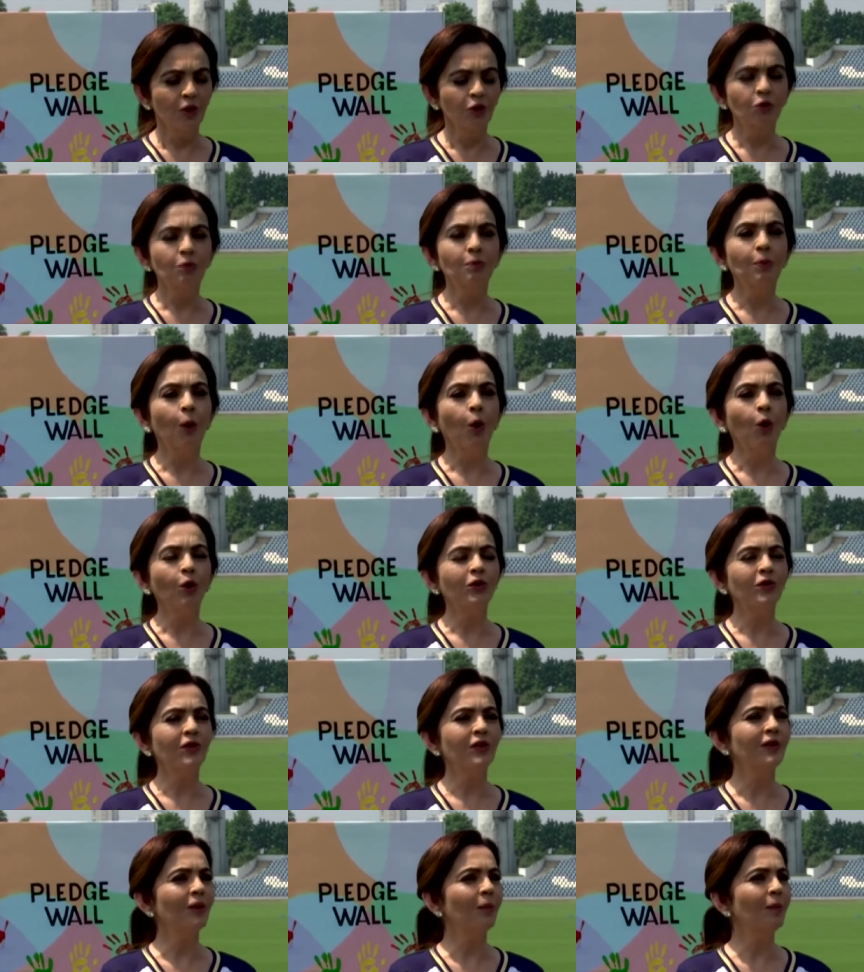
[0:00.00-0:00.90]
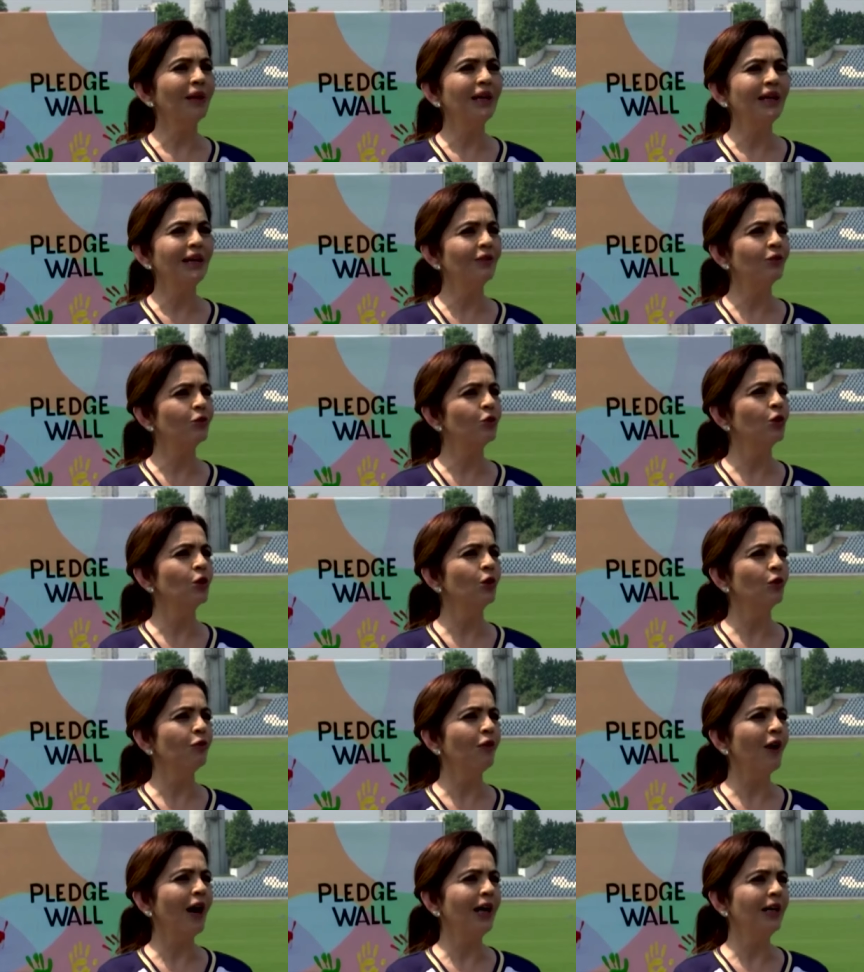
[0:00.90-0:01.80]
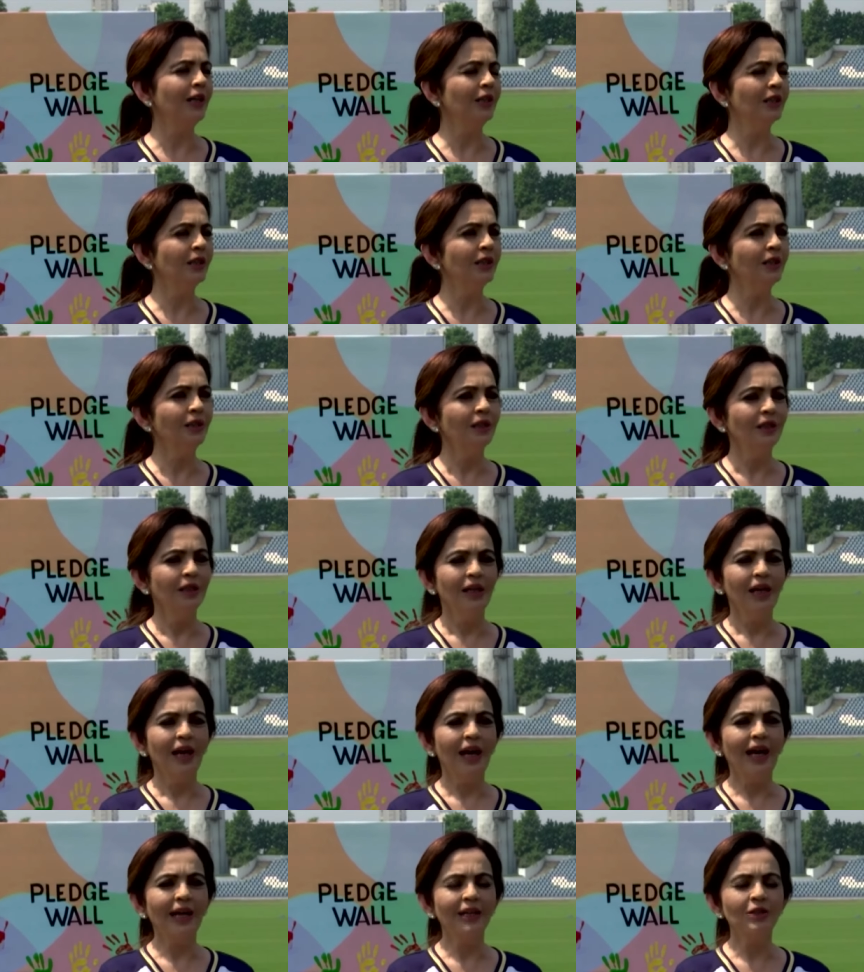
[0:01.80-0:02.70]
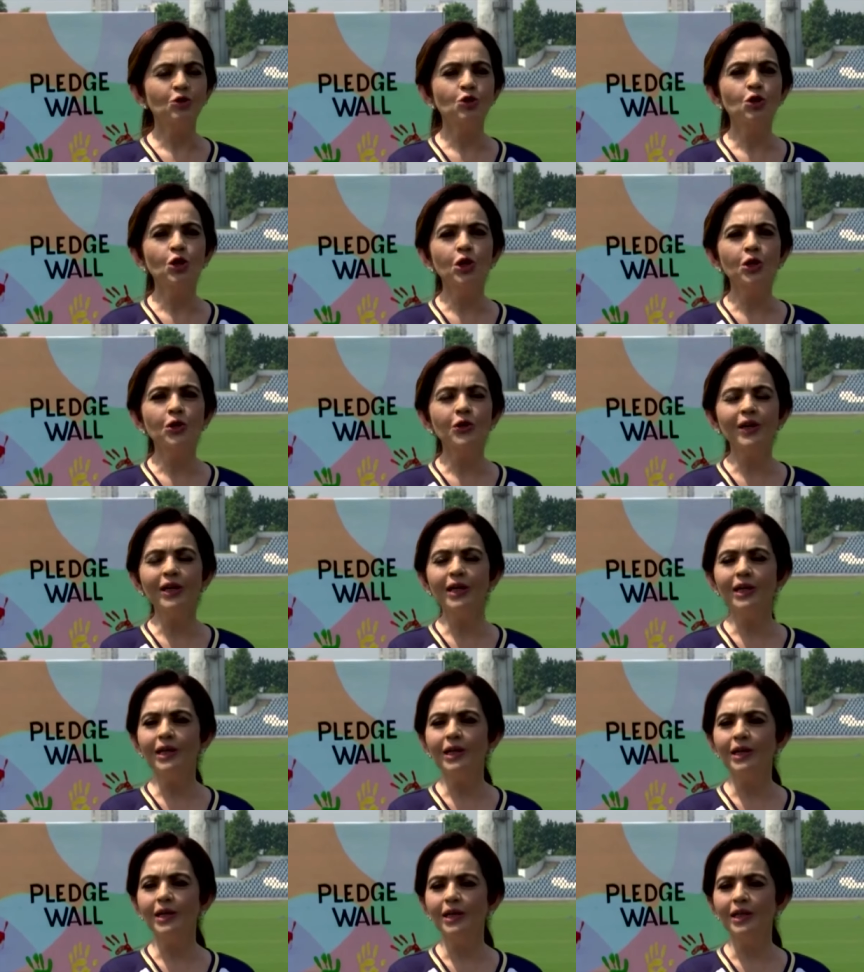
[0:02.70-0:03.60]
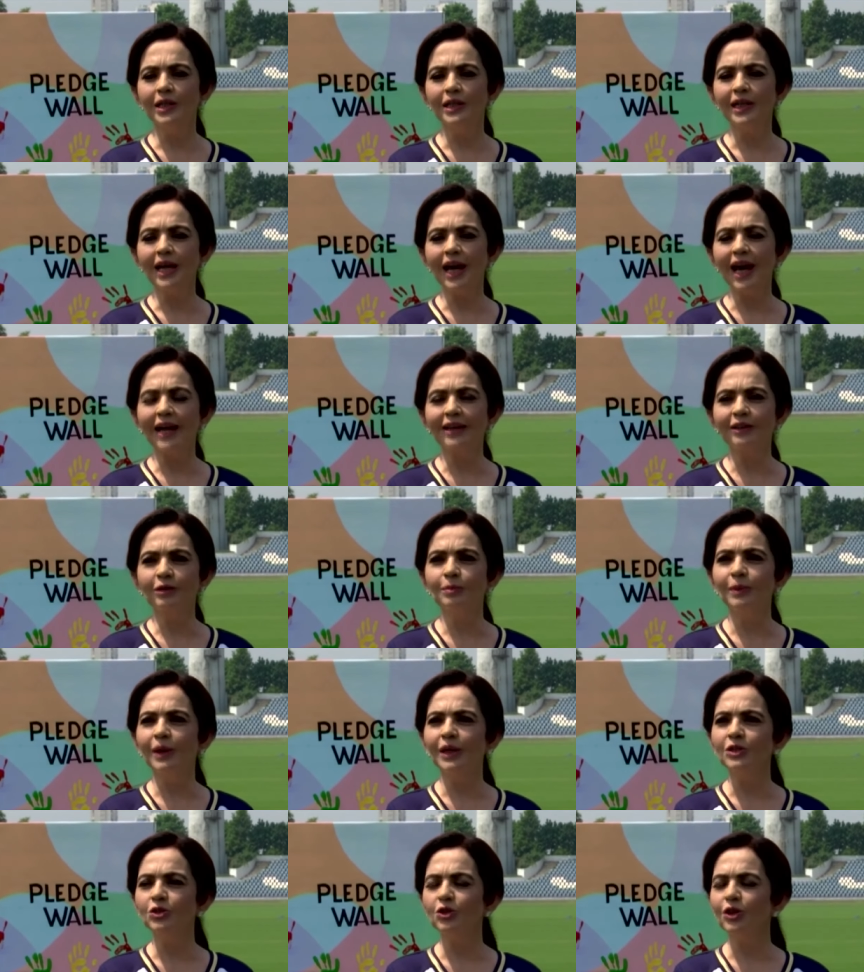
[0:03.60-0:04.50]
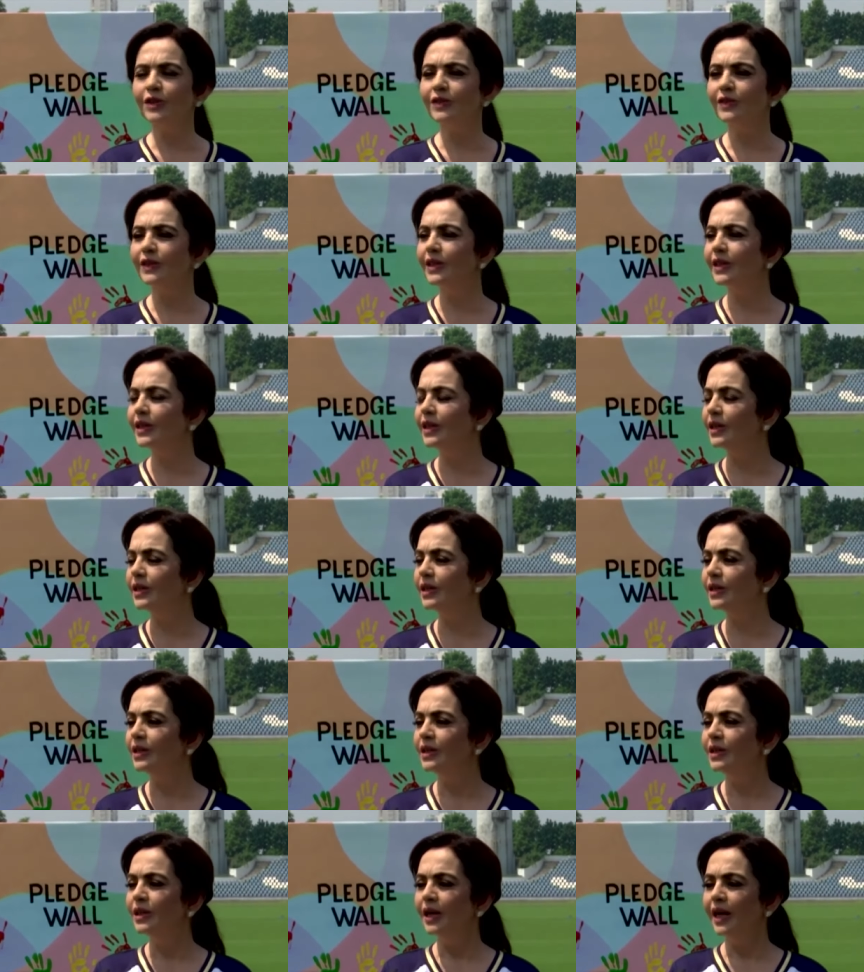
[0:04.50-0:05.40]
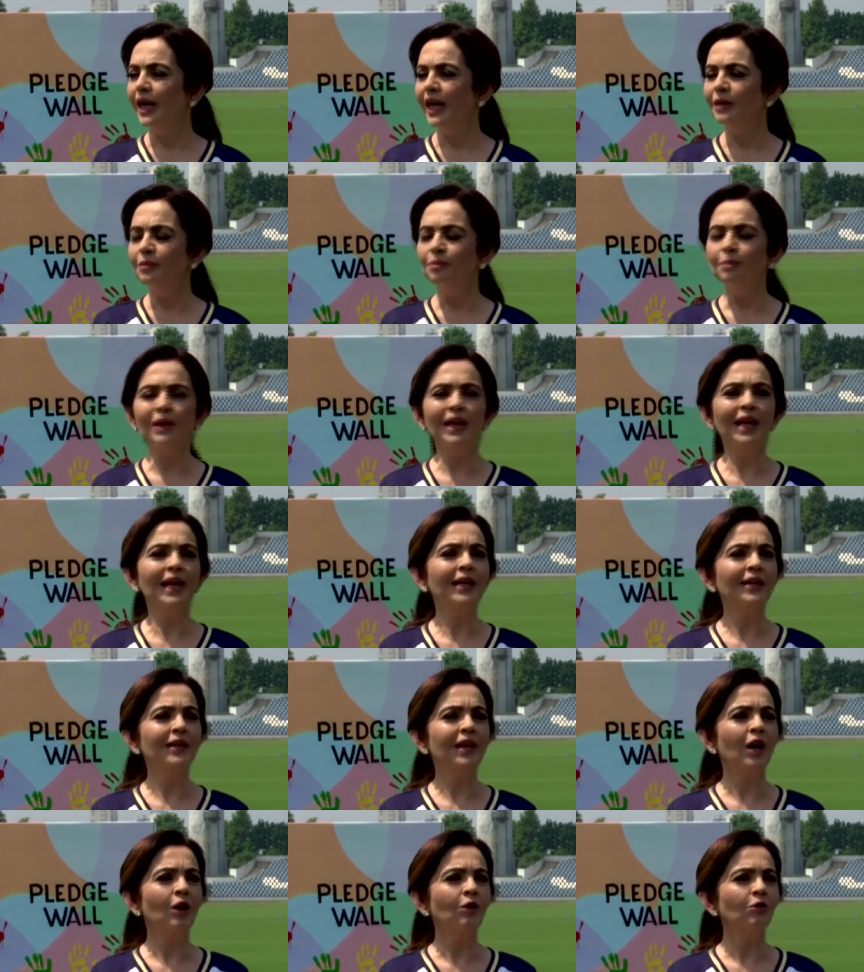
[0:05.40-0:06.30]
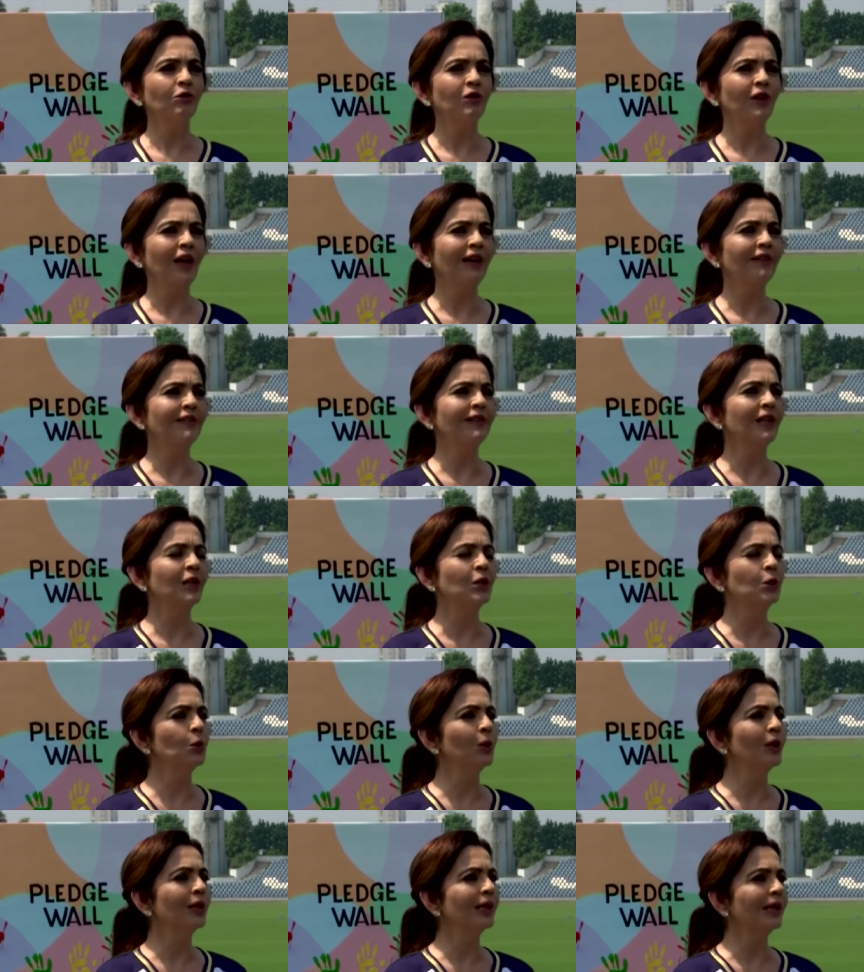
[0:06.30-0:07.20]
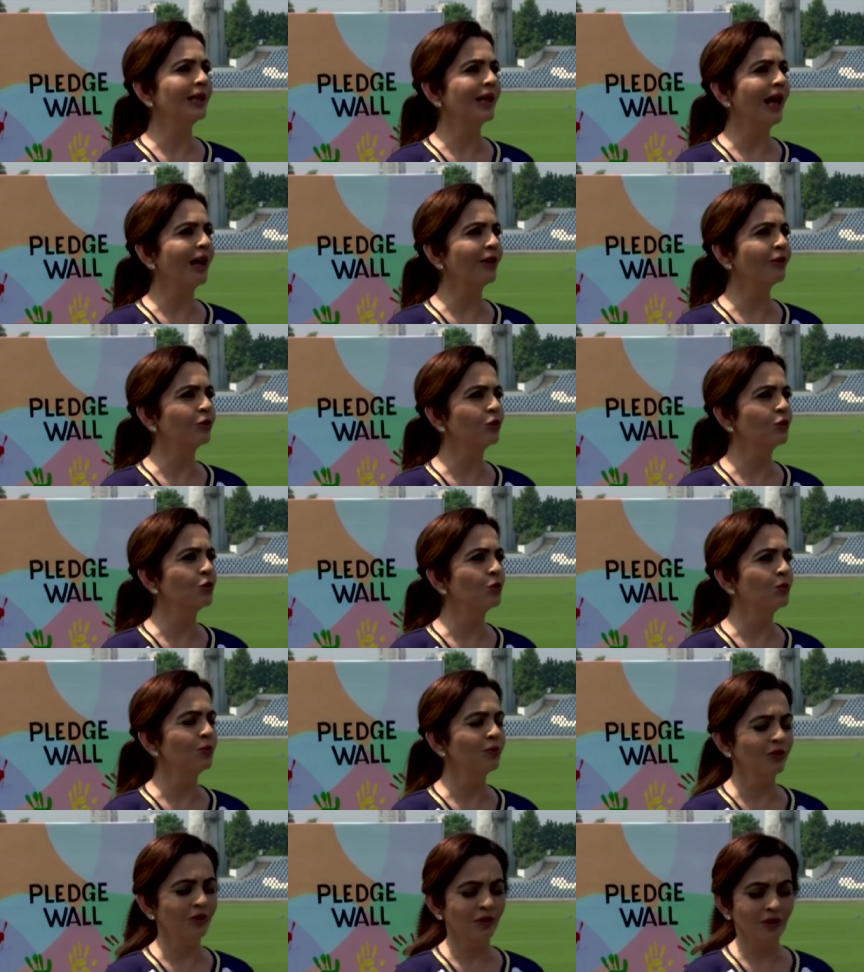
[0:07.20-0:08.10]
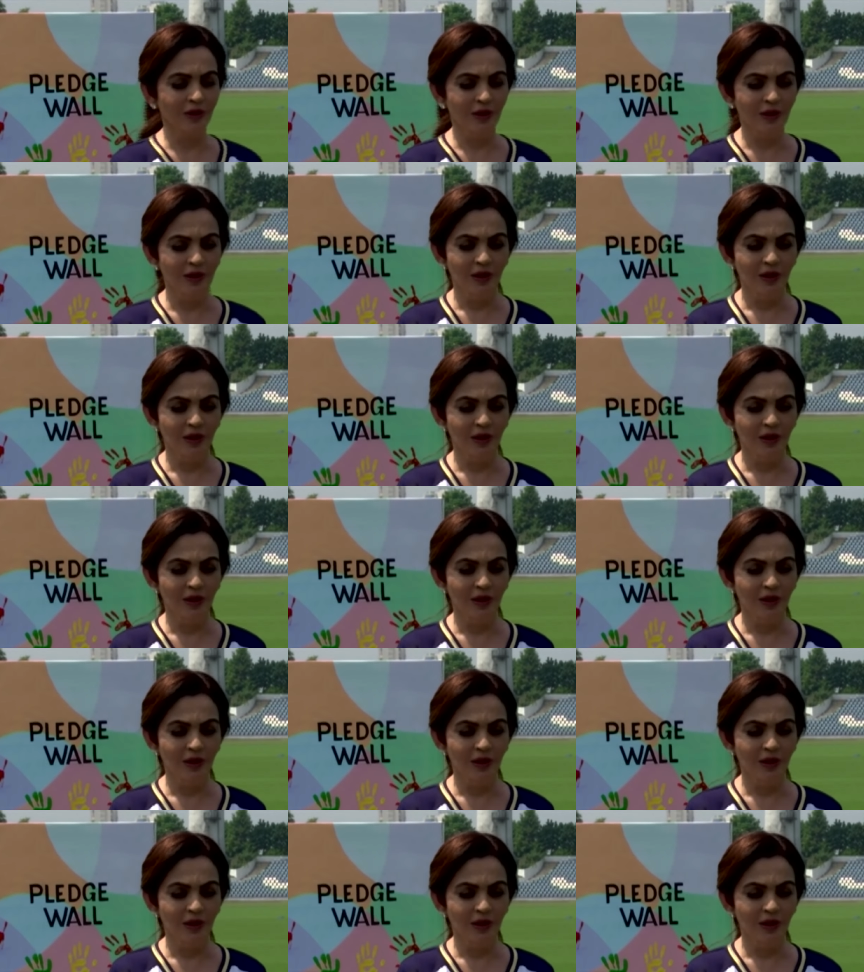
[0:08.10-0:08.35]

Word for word: sports is the biggest unifier, and children learn as much as in the in playgrounds as they do in classrooms.